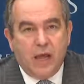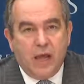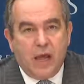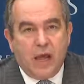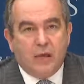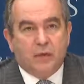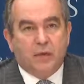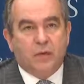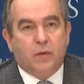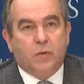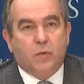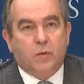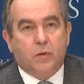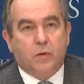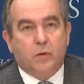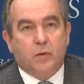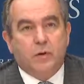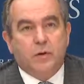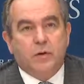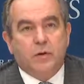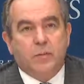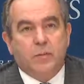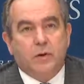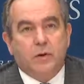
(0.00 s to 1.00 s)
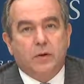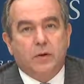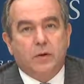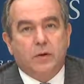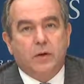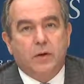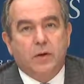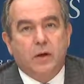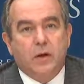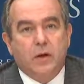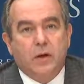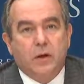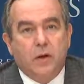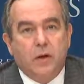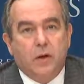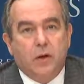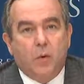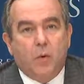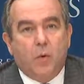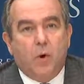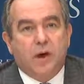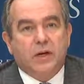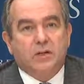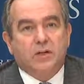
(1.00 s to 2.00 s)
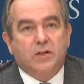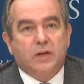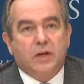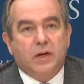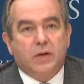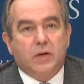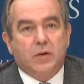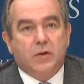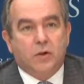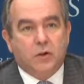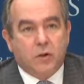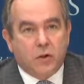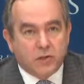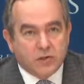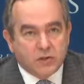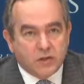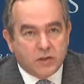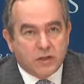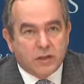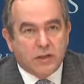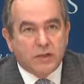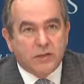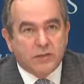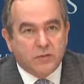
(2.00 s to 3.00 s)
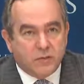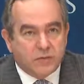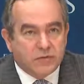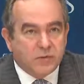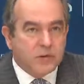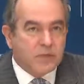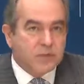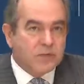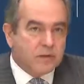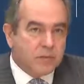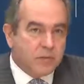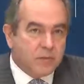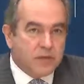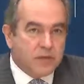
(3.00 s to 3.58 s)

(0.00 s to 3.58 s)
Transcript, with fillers: I think we're going to be watching closely. We've seen some